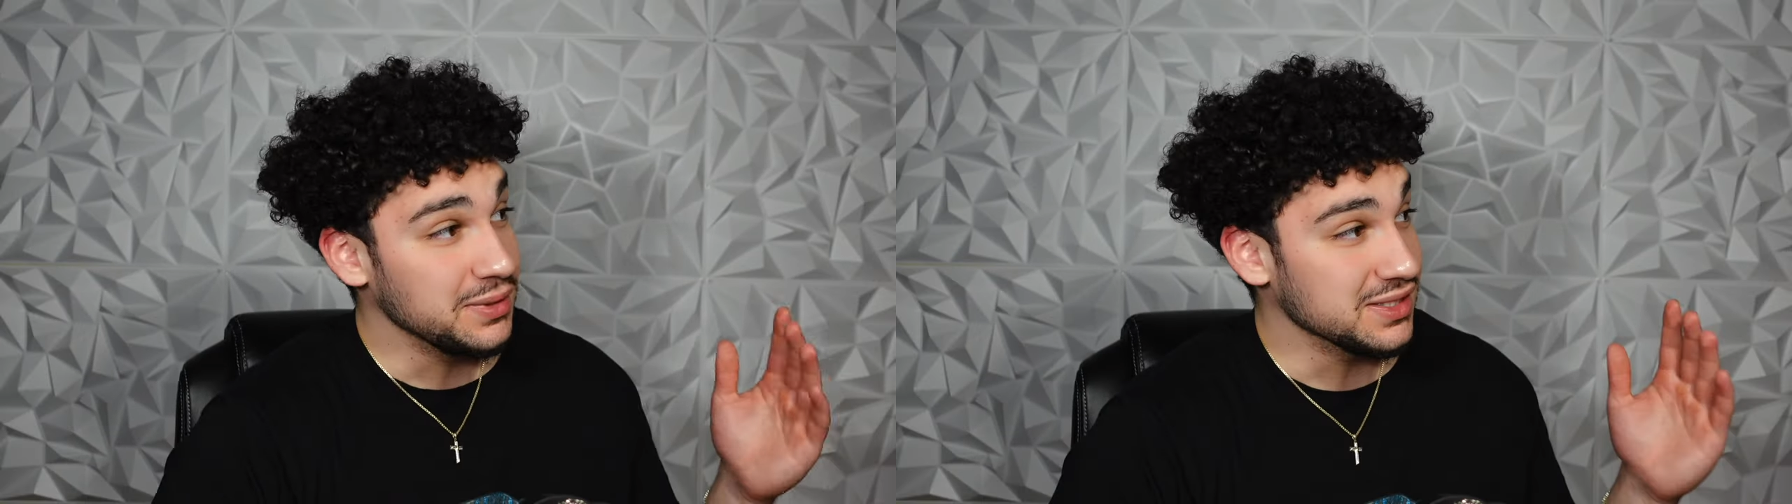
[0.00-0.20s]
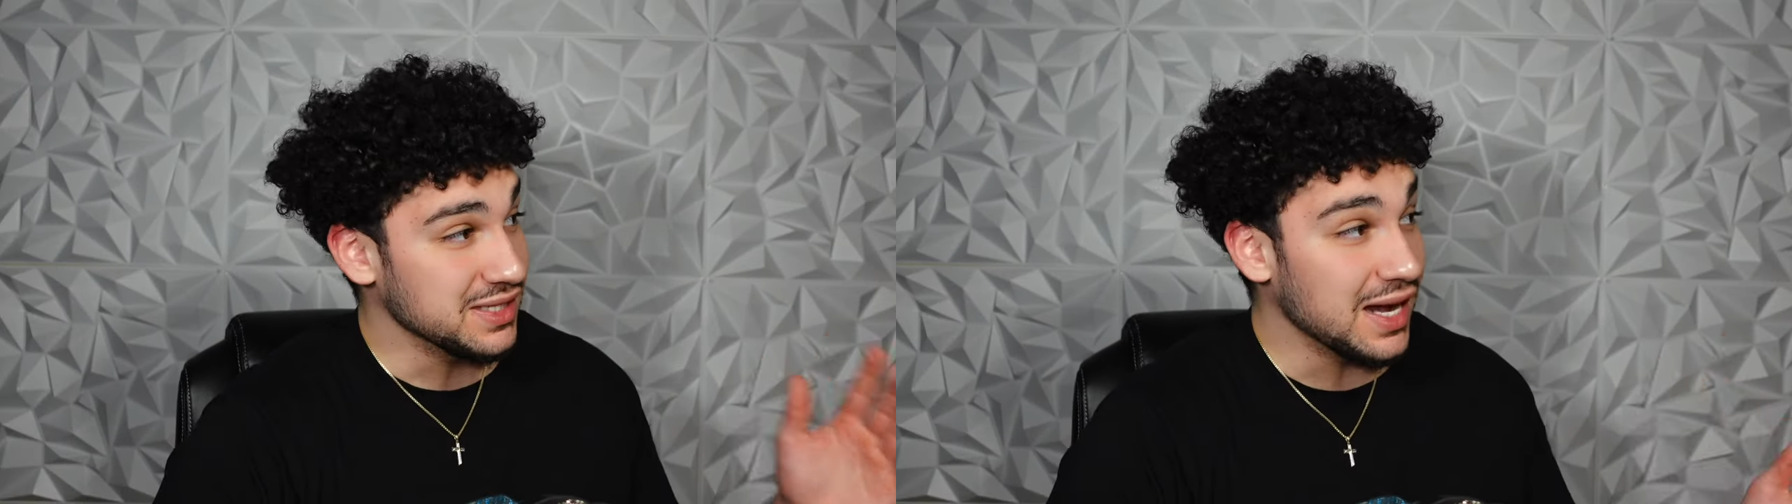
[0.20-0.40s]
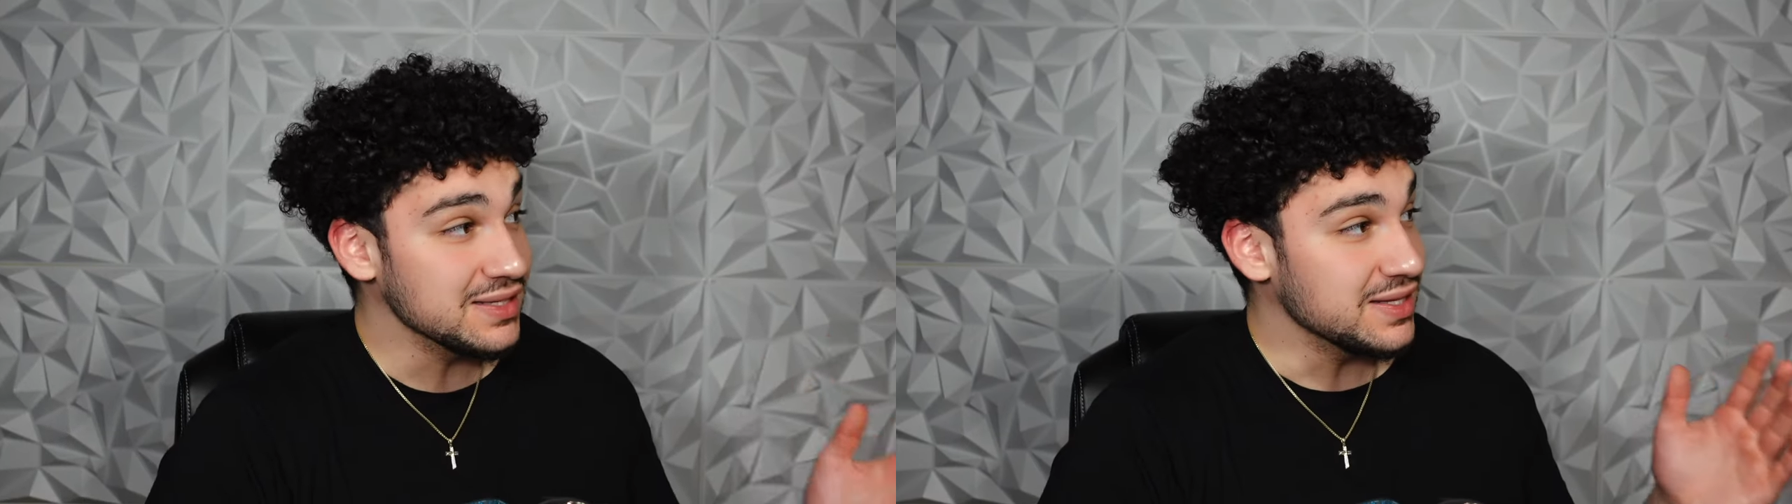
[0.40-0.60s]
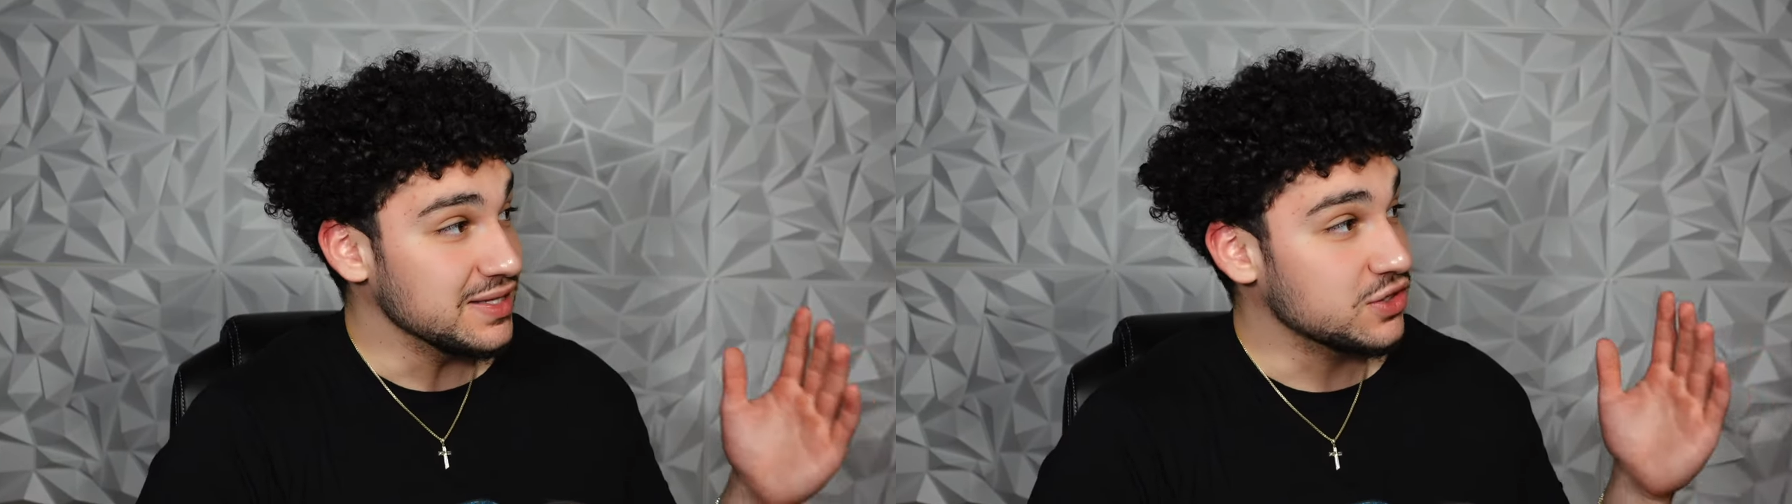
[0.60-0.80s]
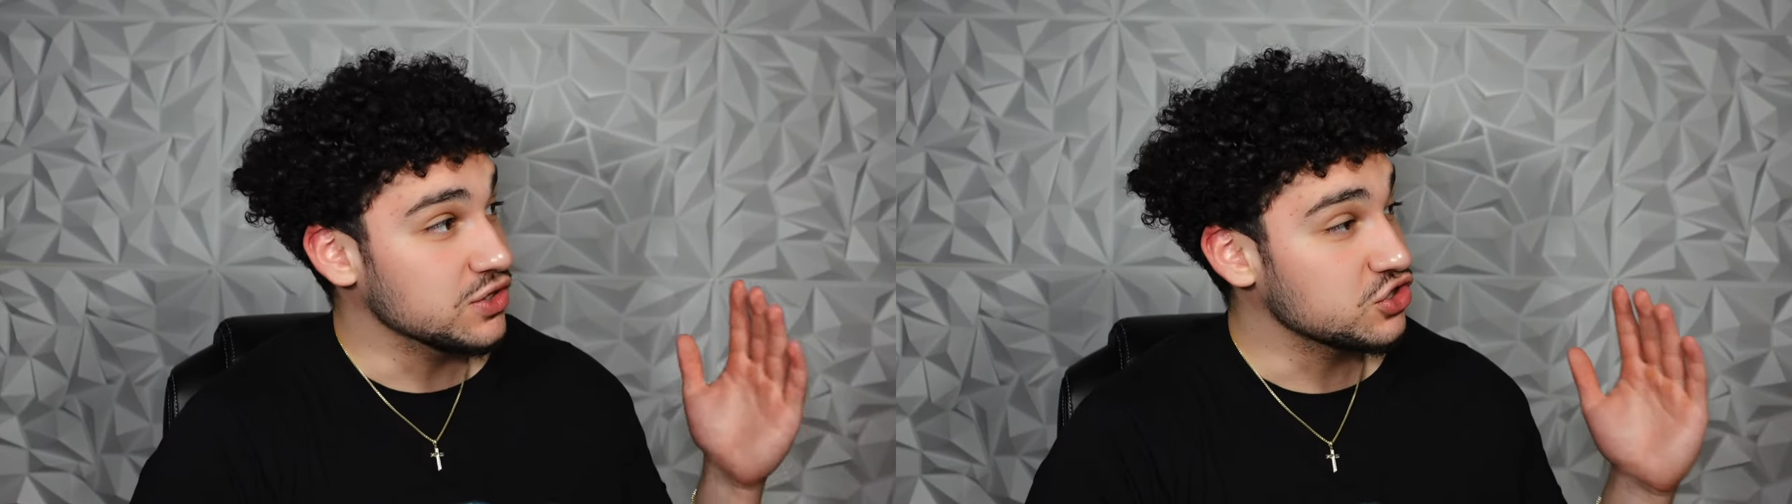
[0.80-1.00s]
because guys
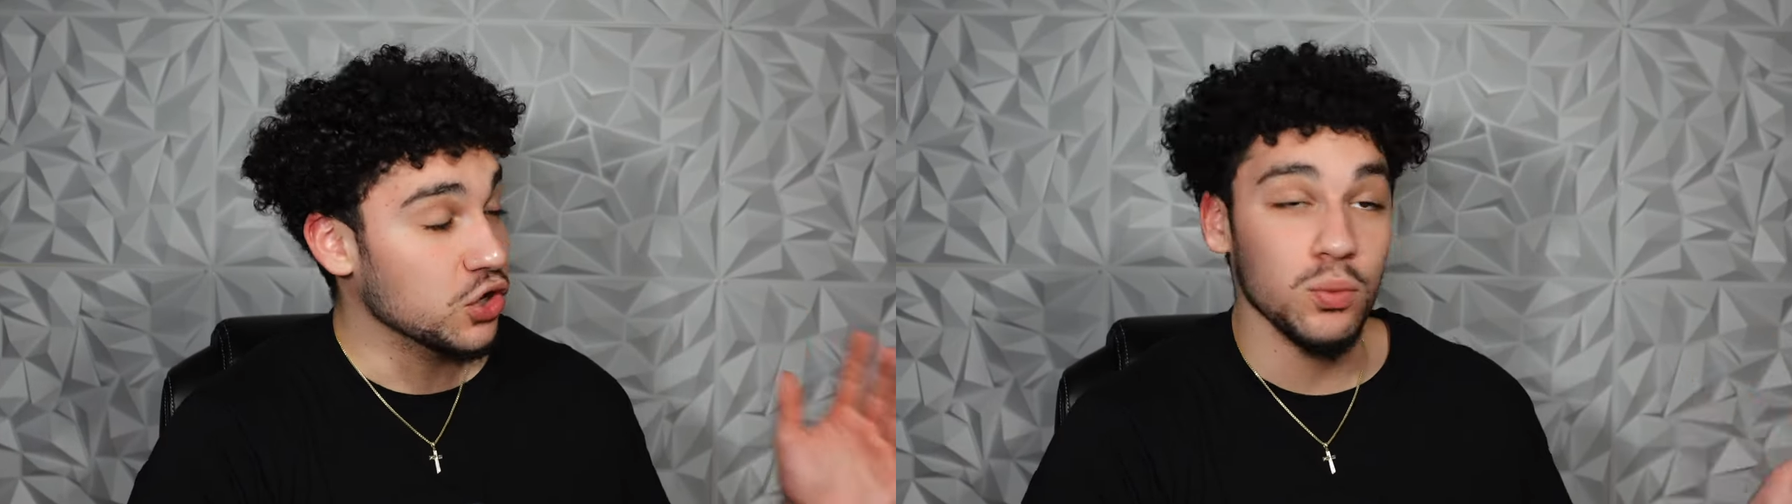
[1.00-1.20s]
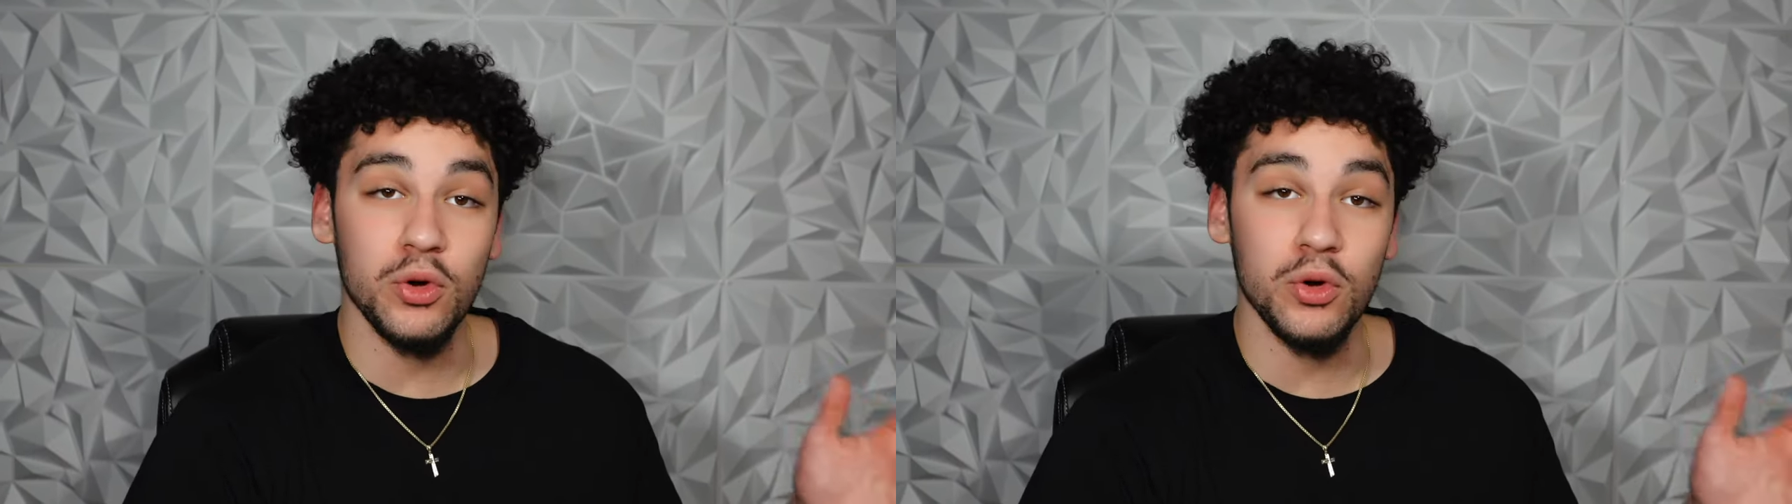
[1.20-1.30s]
it's gonna start